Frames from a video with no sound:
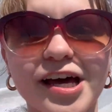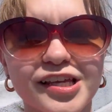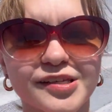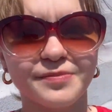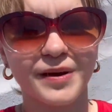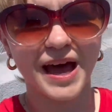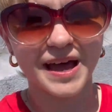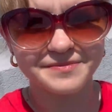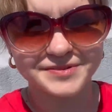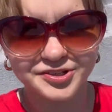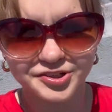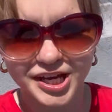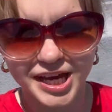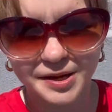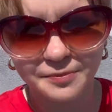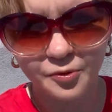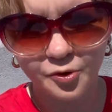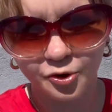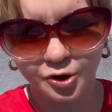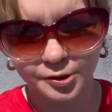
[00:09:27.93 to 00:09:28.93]
But I'm still
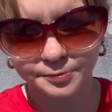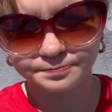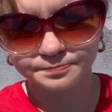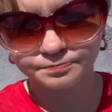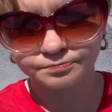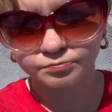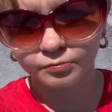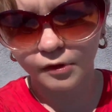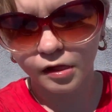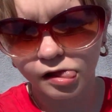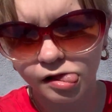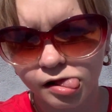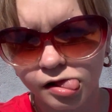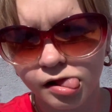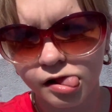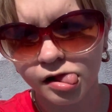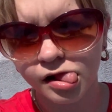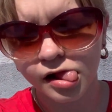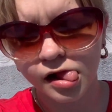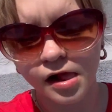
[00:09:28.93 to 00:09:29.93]
getting more. What time is it?
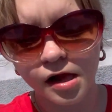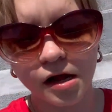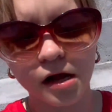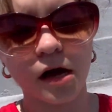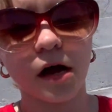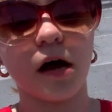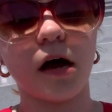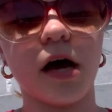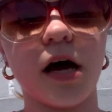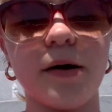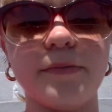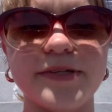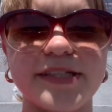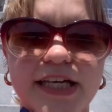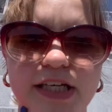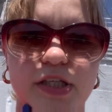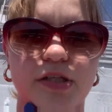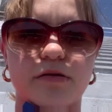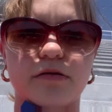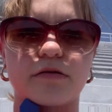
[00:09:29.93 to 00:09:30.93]
Um, it's like